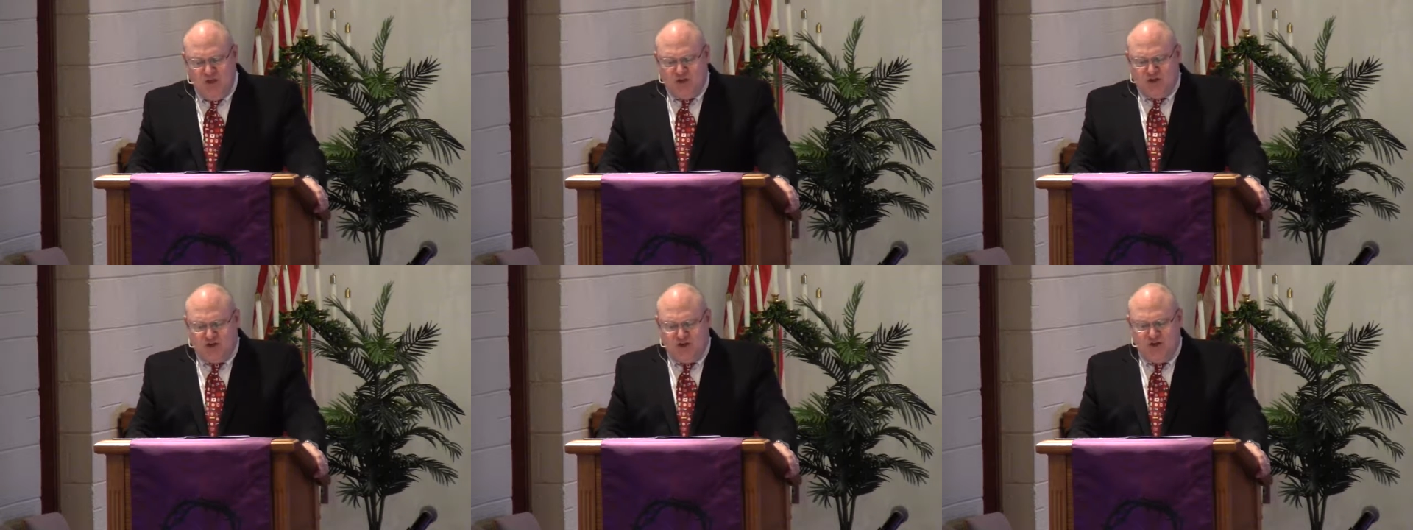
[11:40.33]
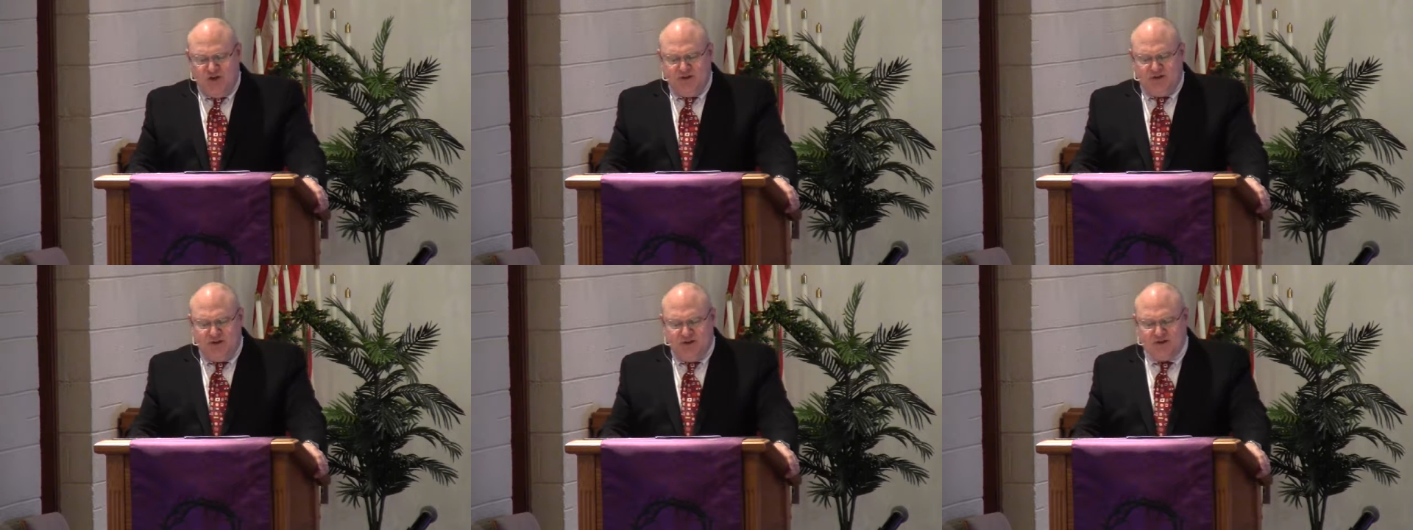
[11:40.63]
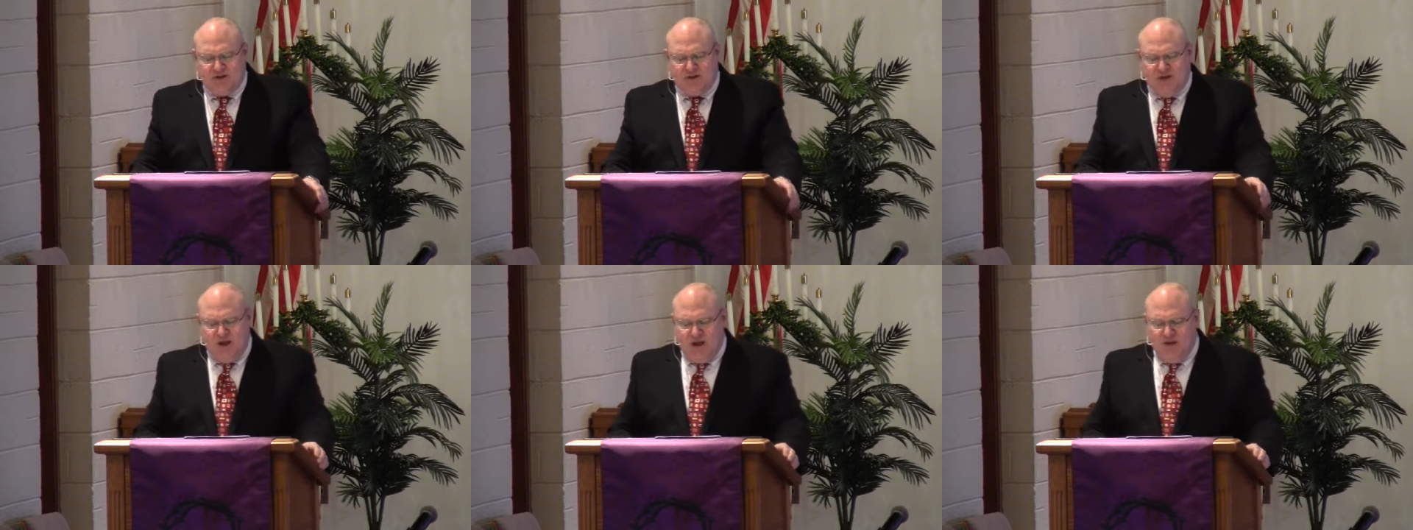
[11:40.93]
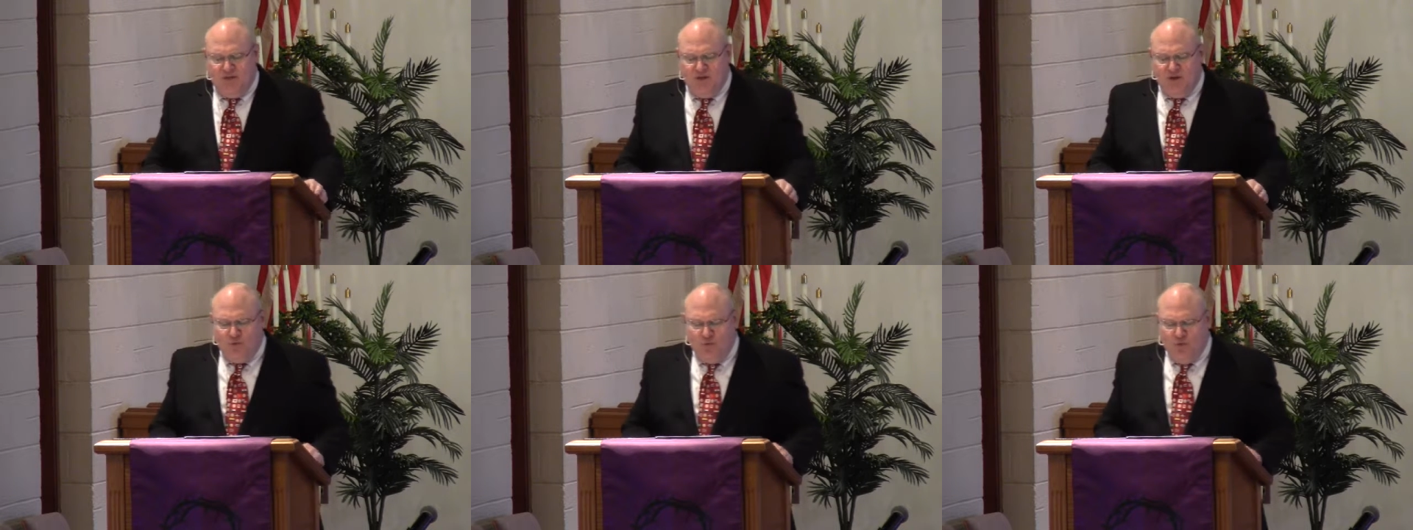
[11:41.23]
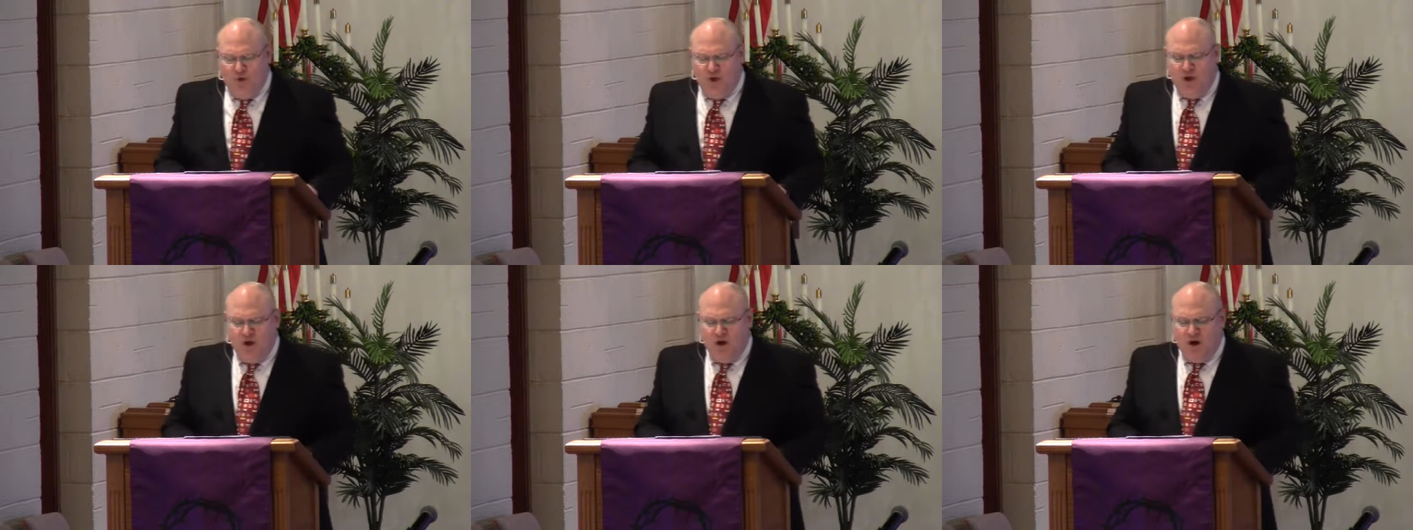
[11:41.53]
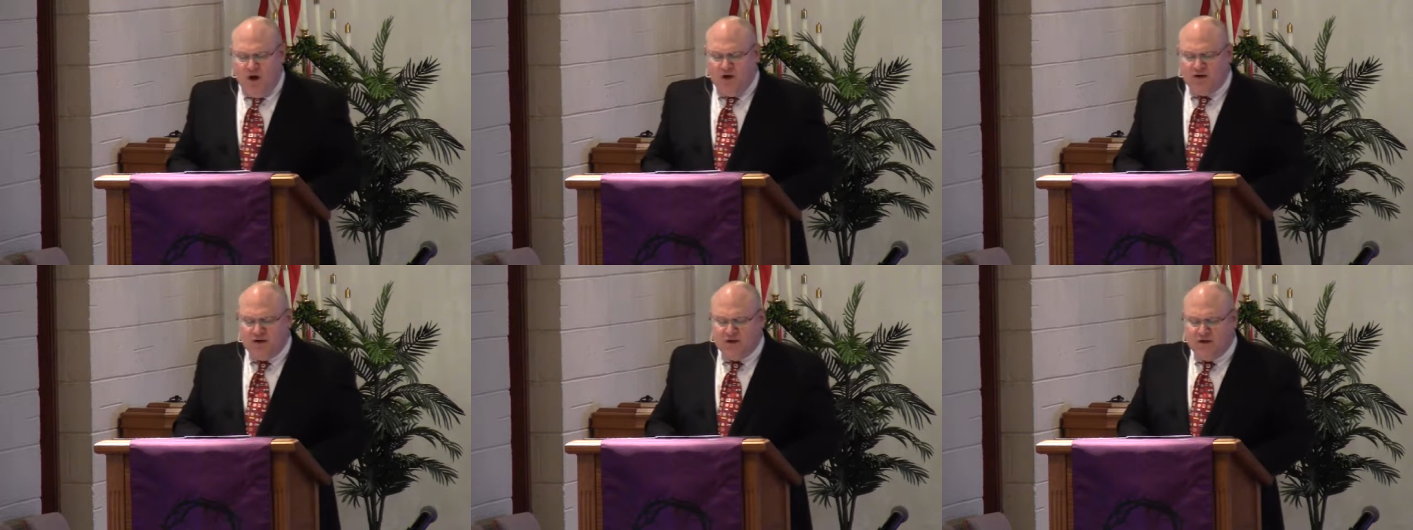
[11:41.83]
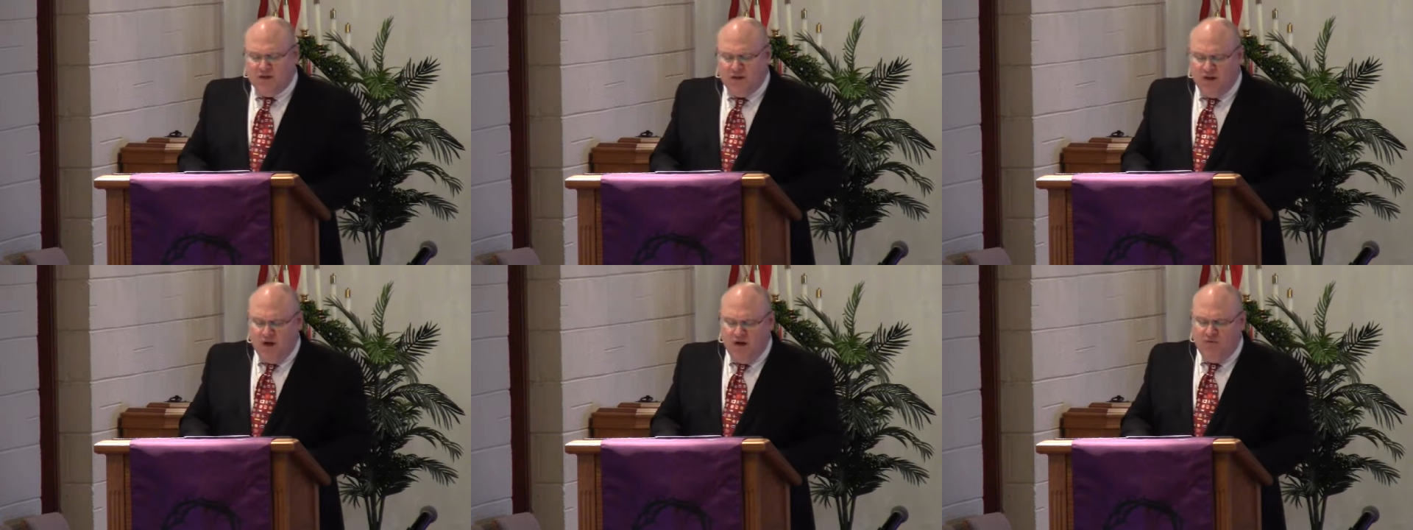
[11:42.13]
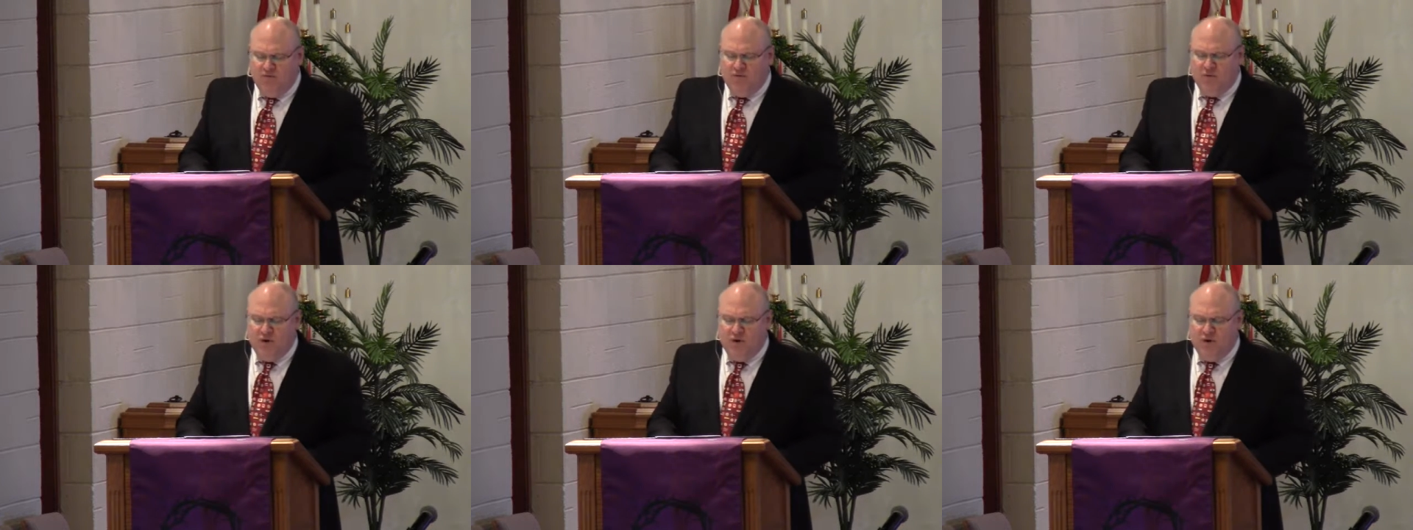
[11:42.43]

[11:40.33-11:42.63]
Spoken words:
Jesus said that we are to love